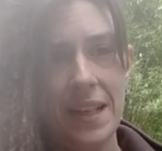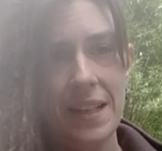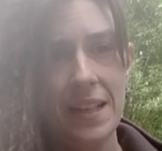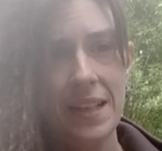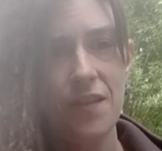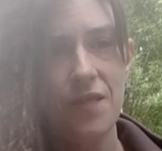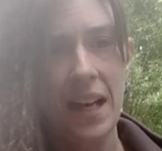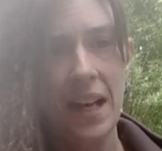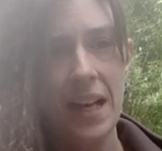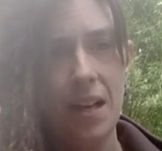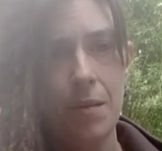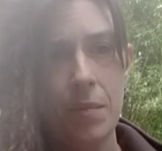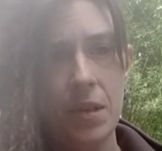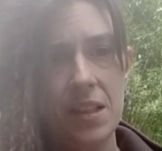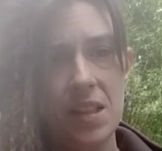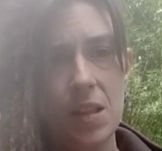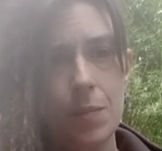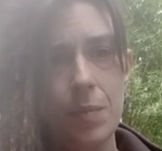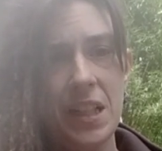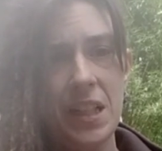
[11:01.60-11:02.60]

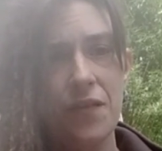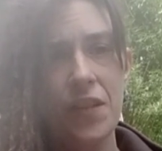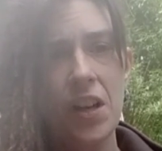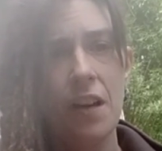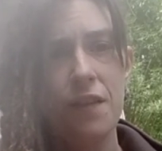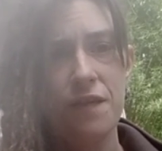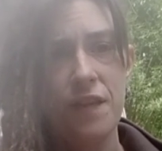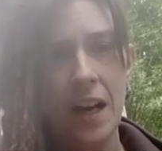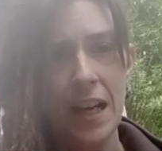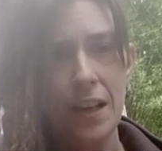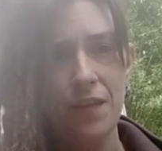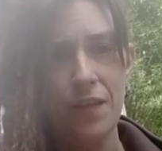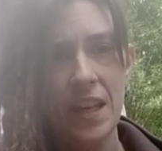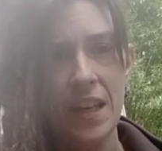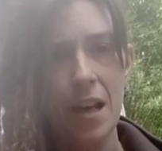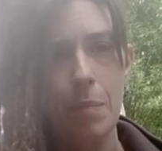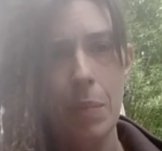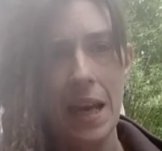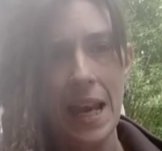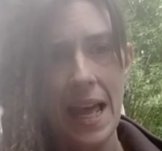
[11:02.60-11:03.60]
development, I mean, you've got a
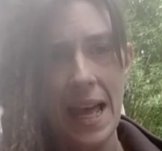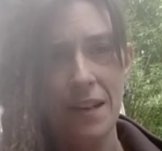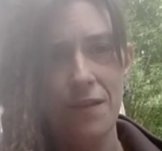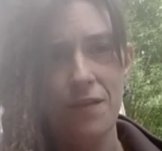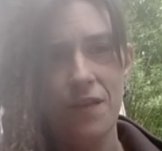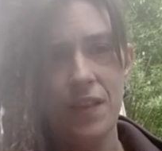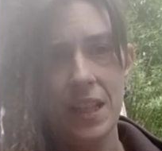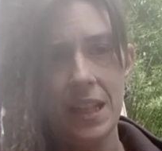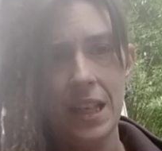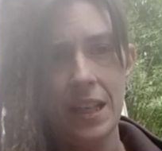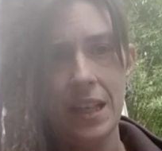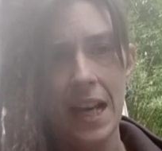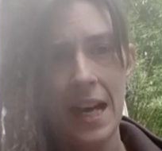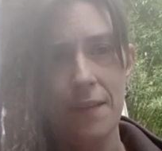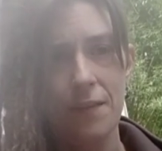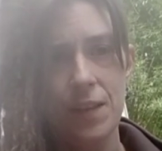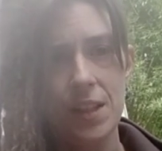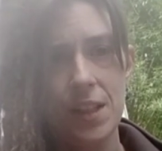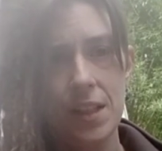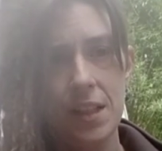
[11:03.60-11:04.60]
5-year plan that you
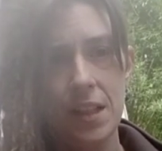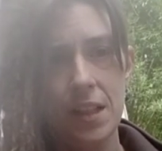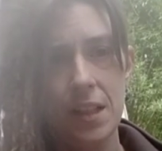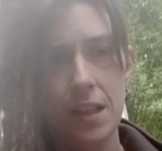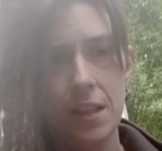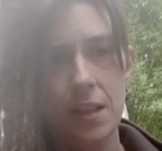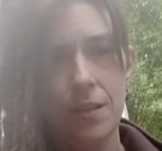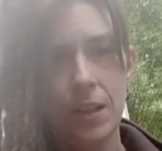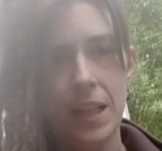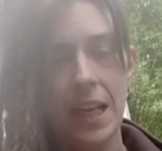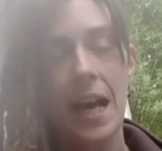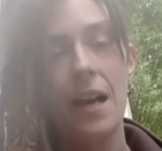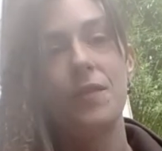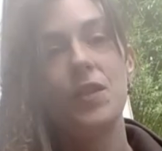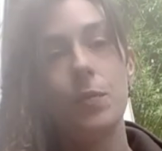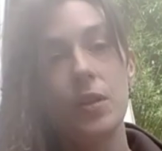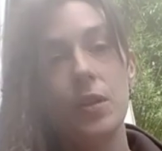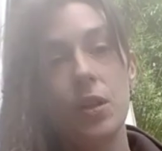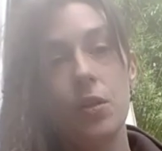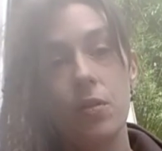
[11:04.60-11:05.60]
have
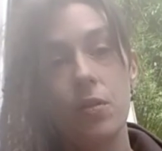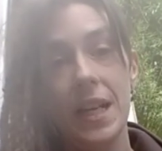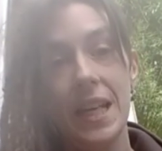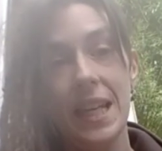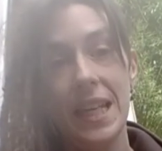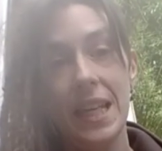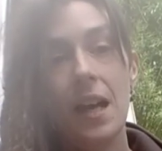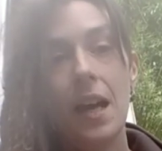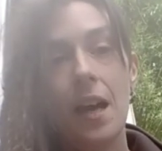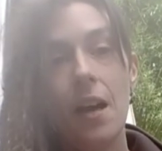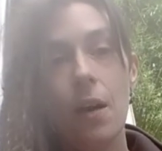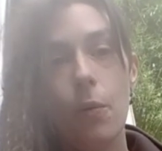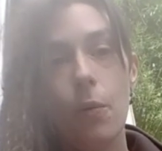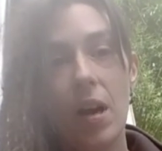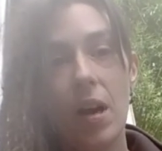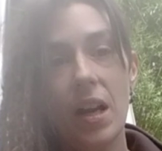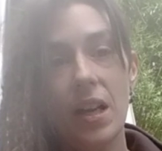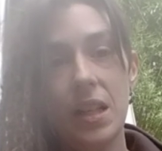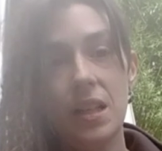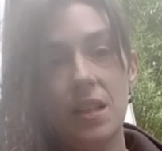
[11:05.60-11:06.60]
to agree
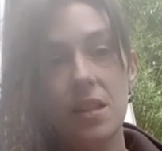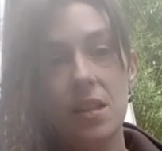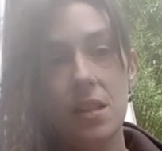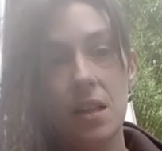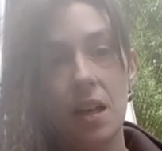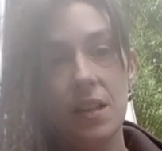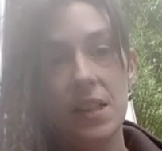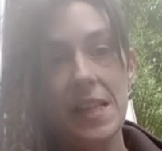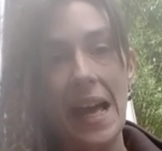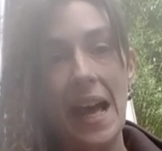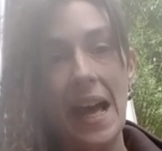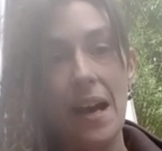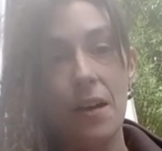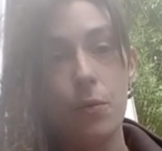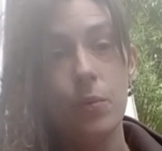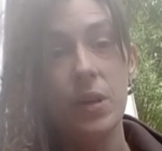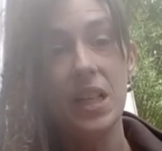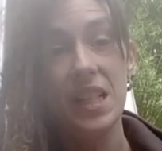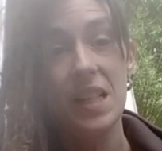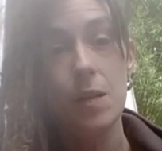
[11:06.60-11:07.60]
when you start out,
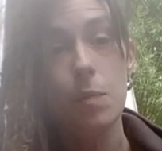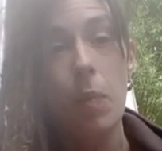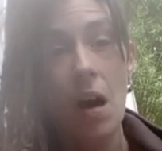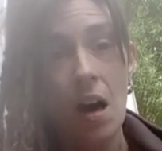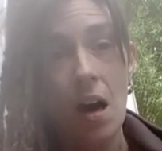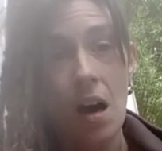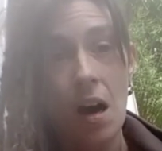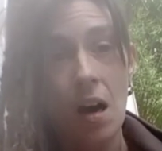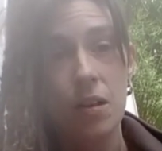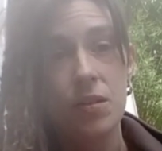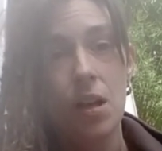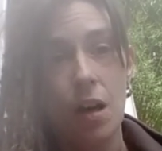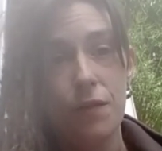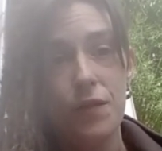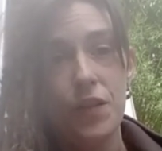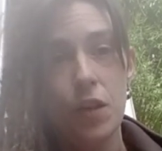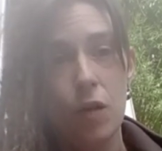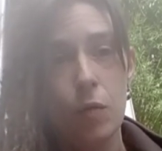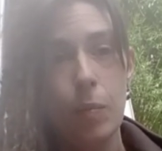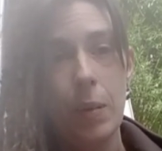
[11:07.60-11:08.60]
which is part of
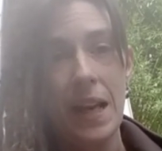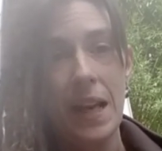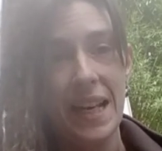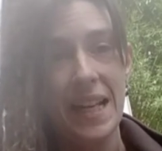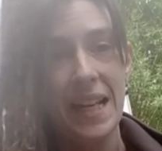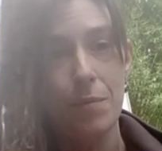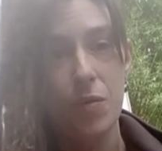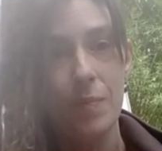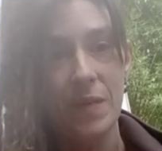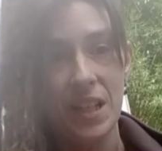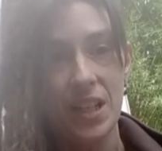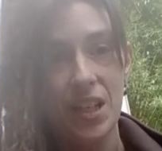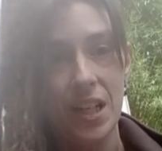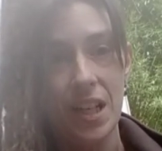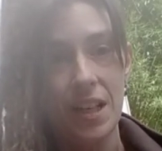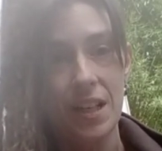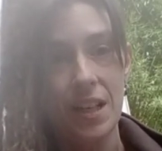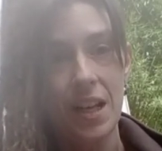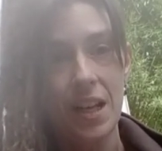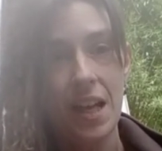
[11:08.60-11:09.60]
your planning
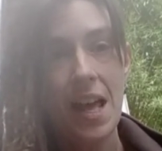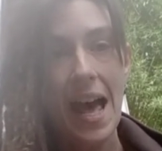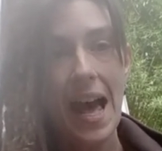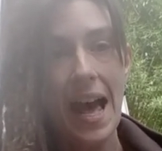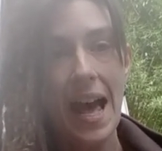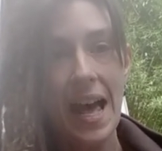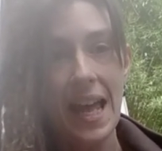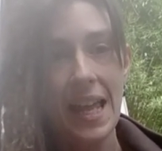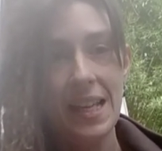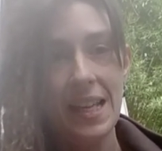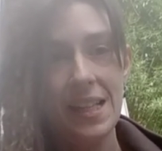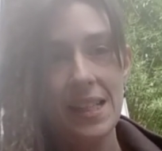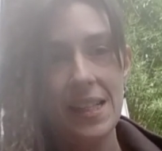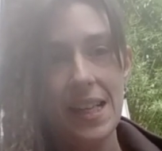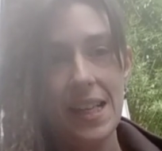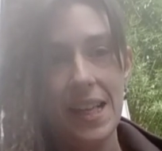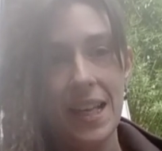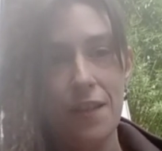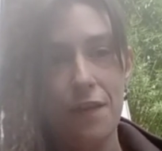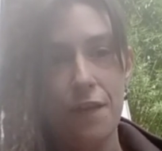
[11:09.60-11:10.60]
permission. And
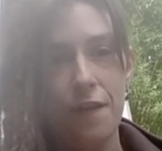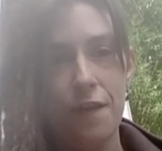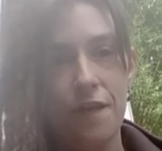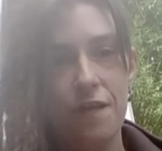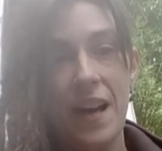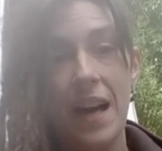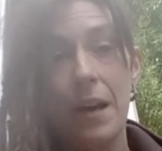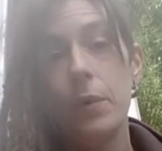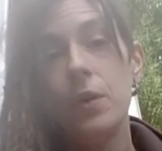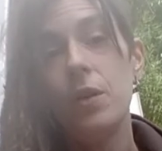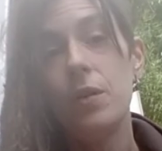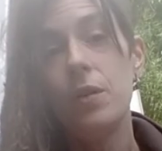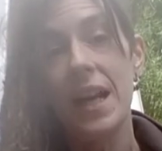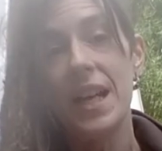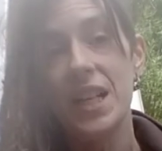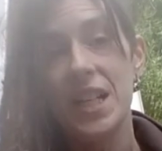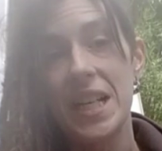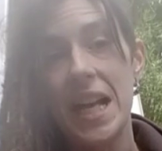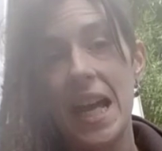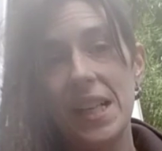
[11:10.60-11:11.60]
if that will
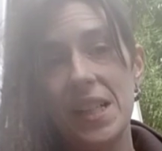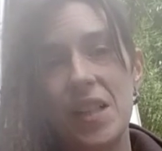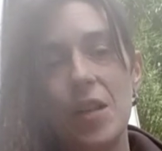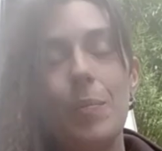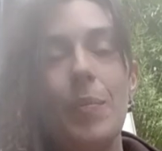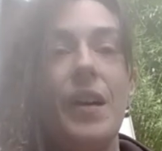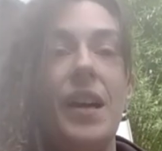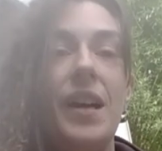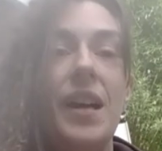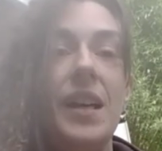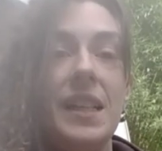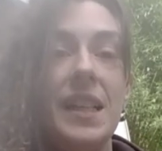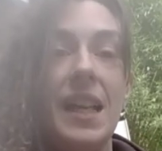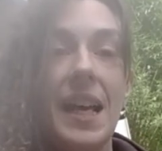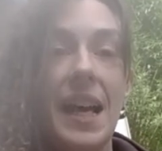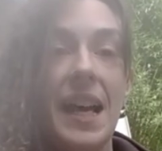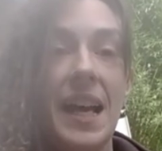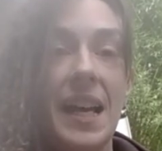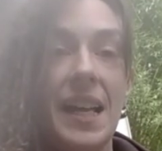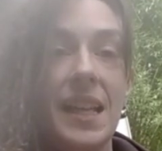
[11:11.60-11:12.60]
get checked up on,
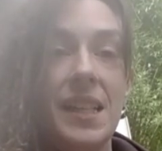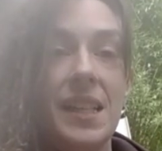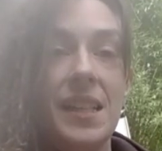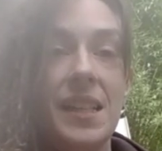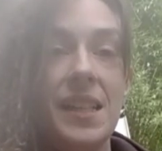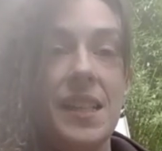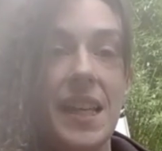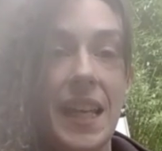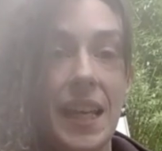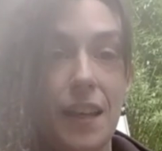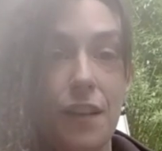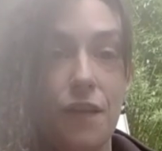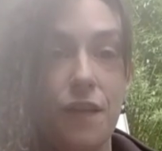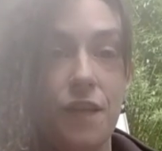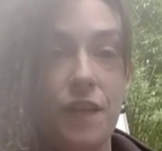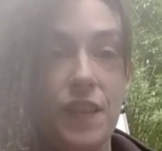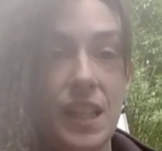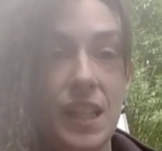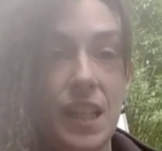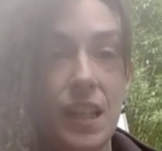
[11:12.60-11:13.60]
and if
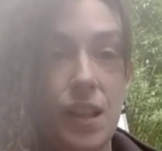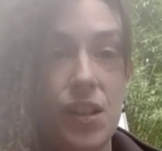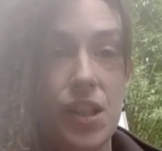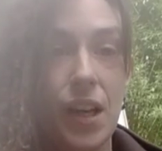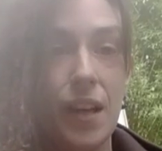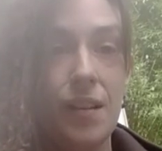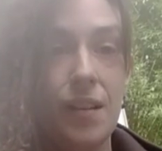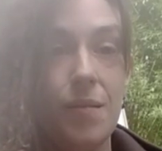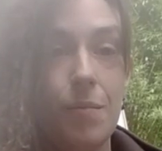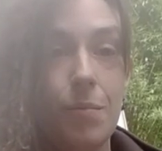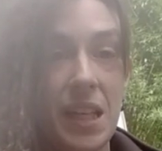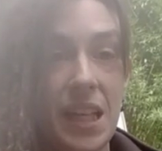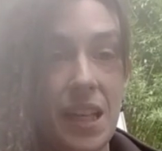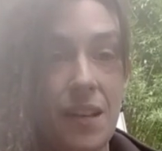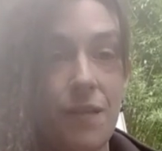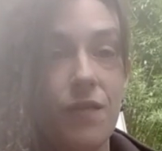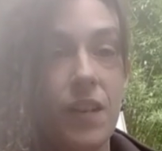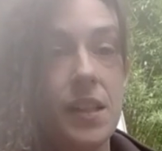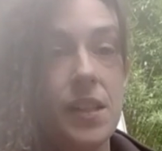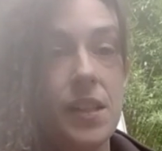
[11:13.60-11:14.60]
you don't meet
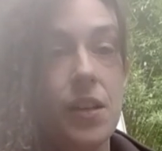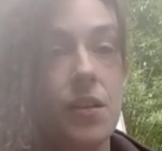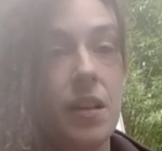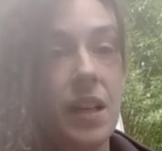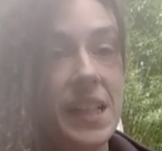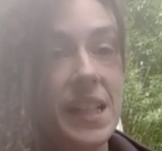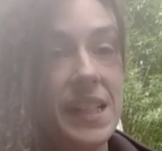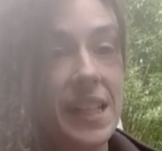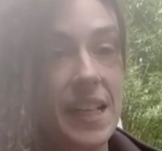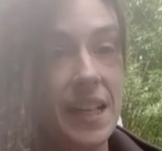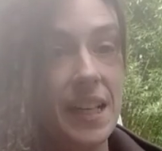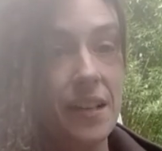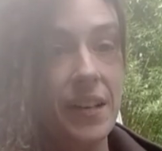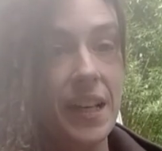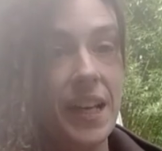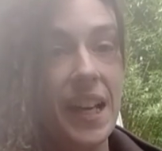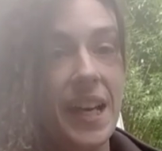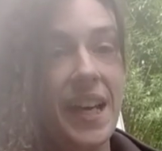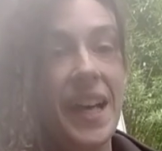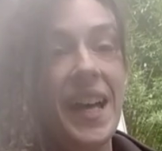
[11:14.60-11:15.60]
those
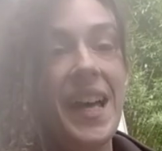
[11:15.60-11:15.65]
criteria